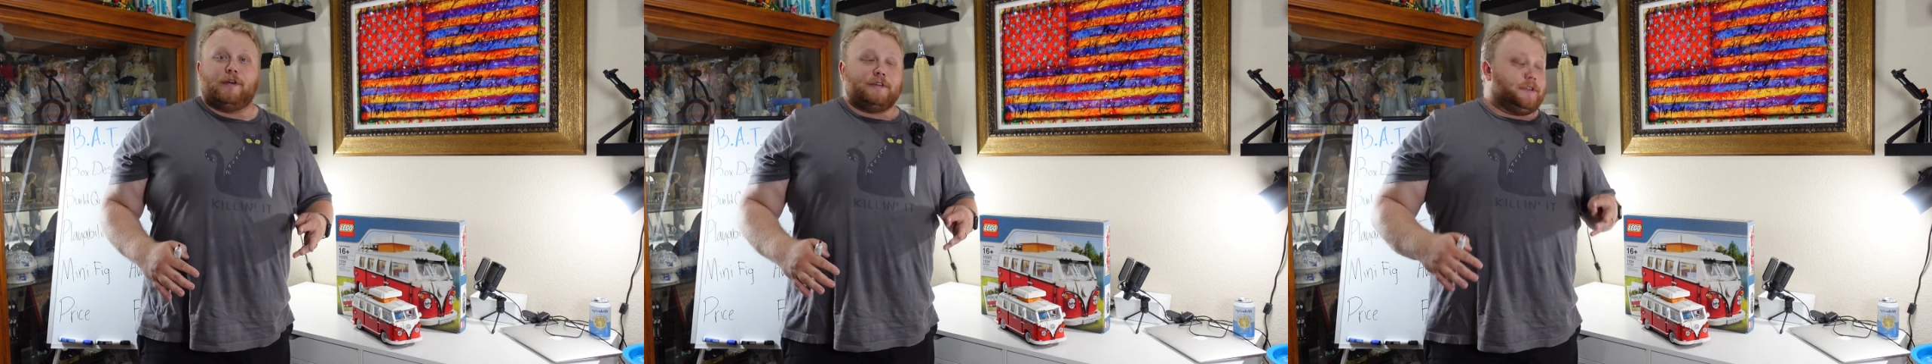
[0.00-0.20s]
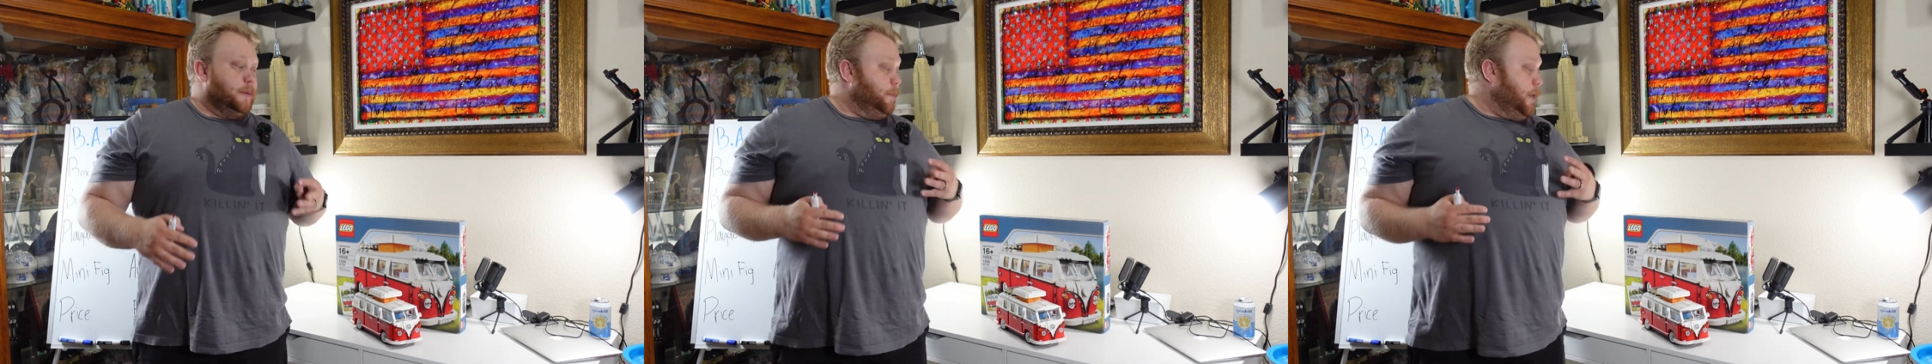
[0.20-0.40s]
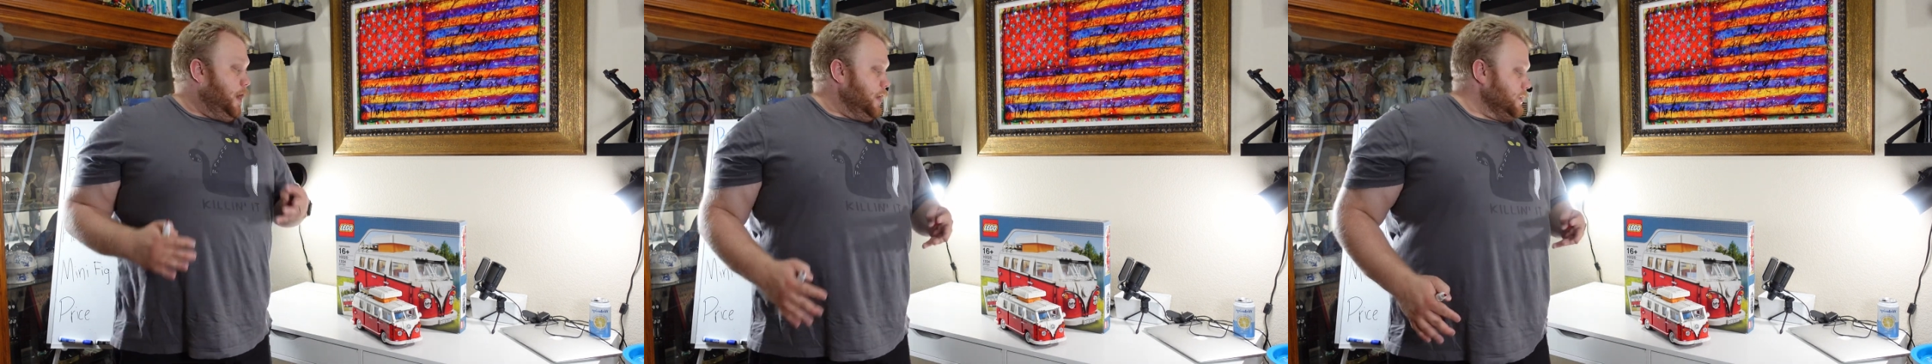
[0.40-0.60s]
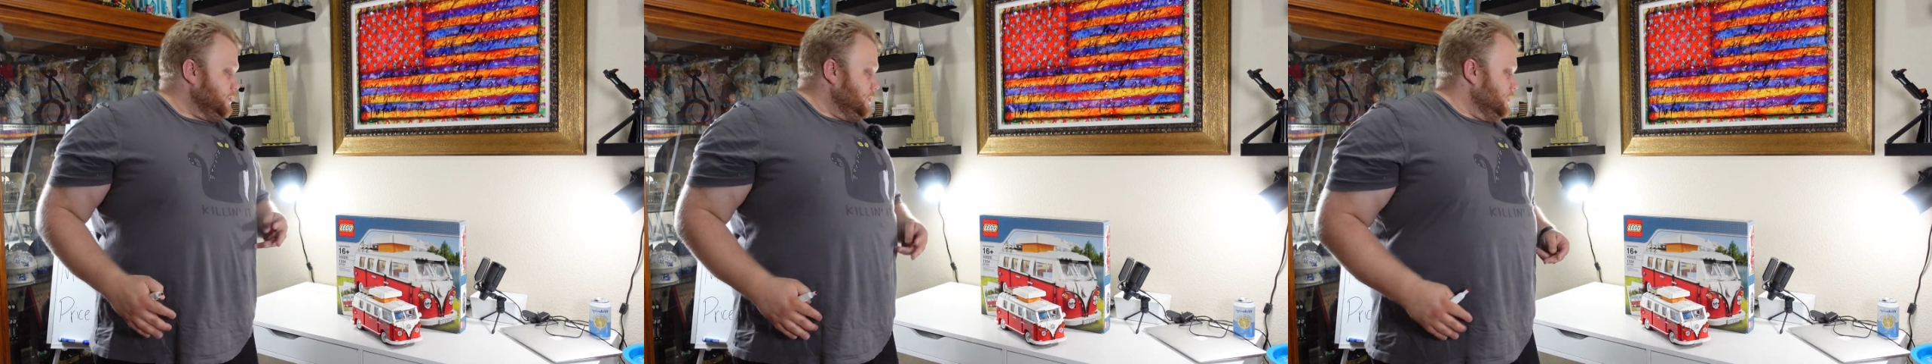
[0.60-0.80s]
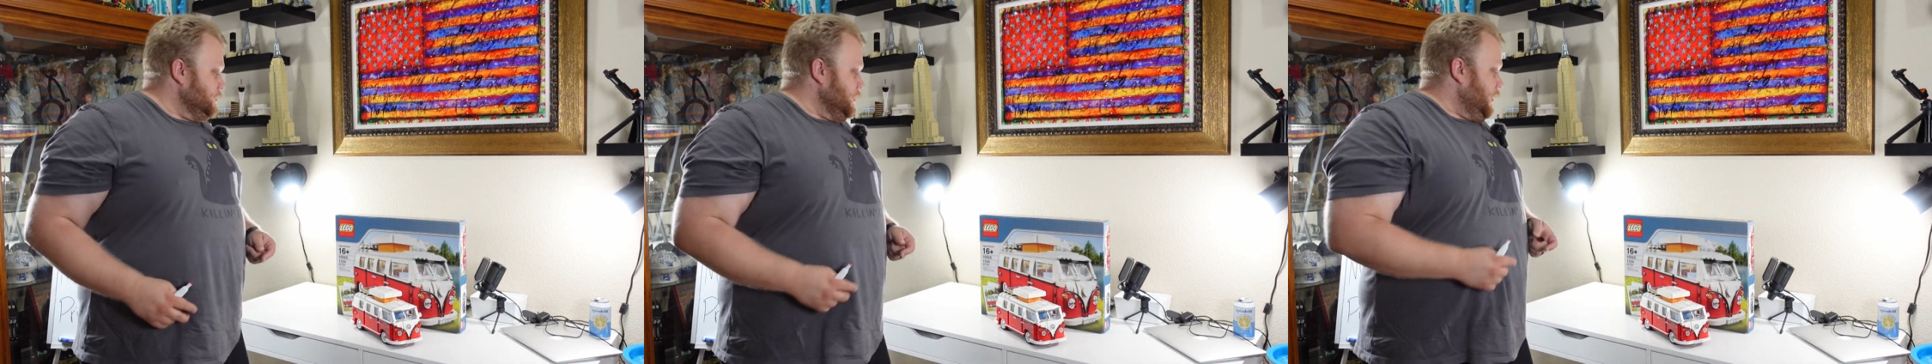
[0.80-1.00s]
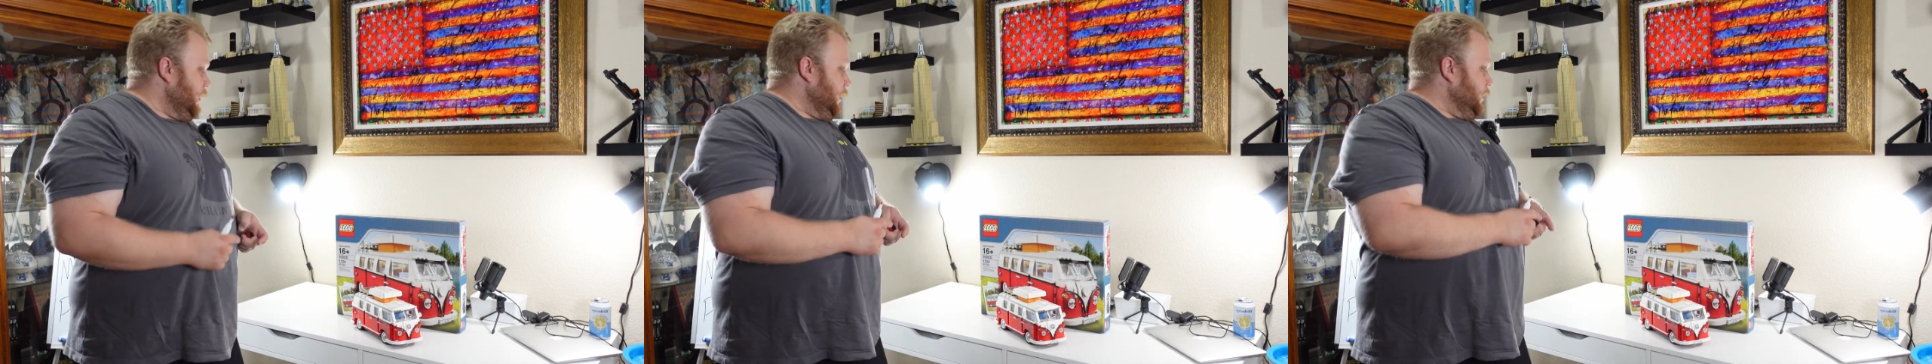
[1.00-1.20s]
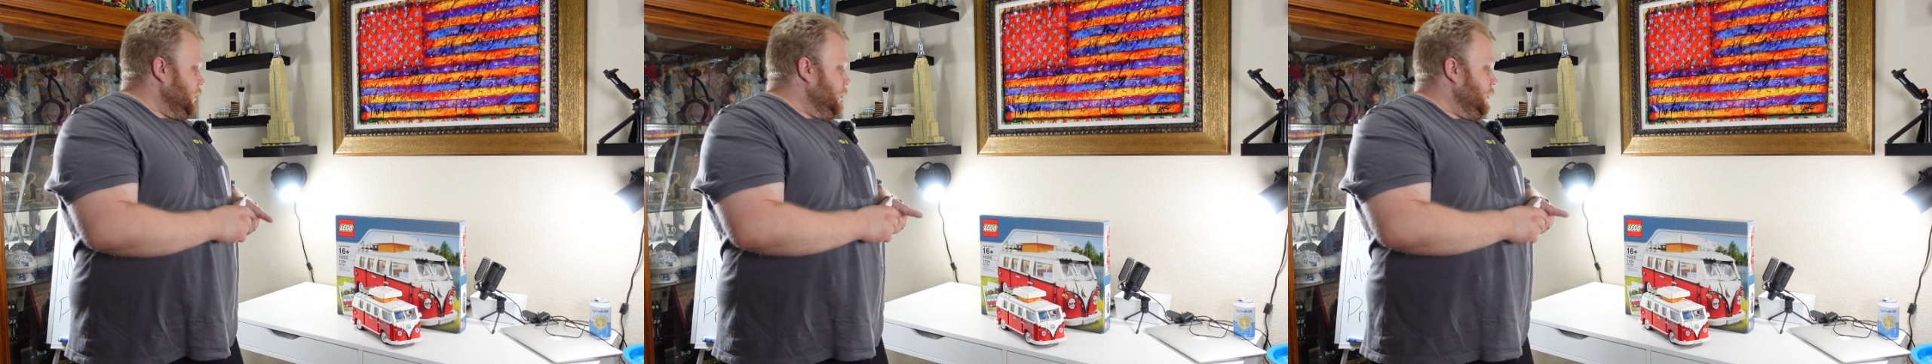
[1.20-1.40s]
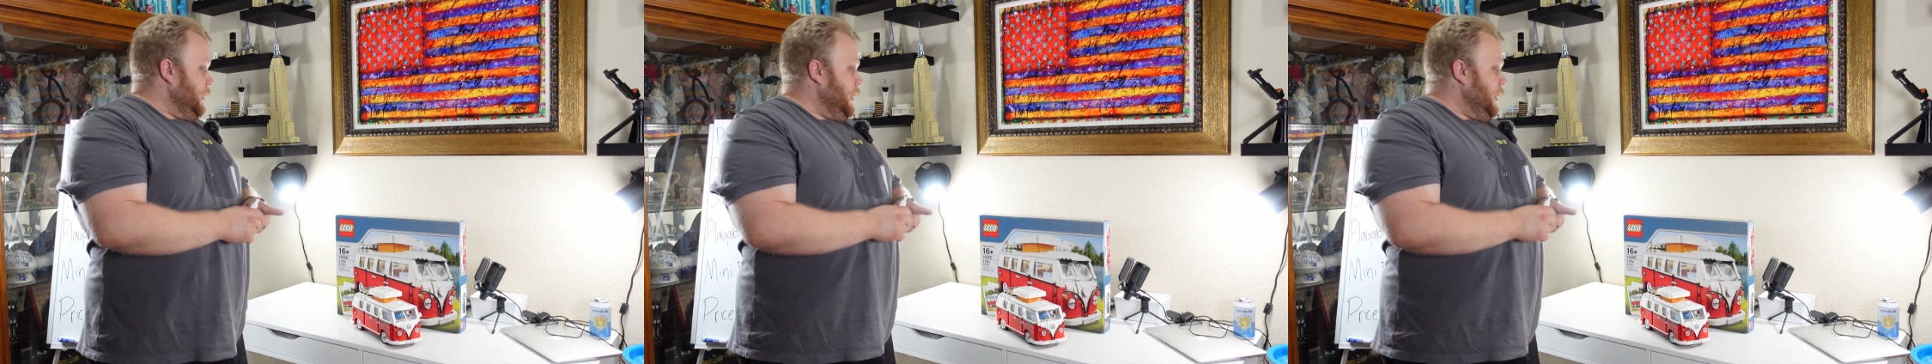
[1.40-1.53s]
is the box design.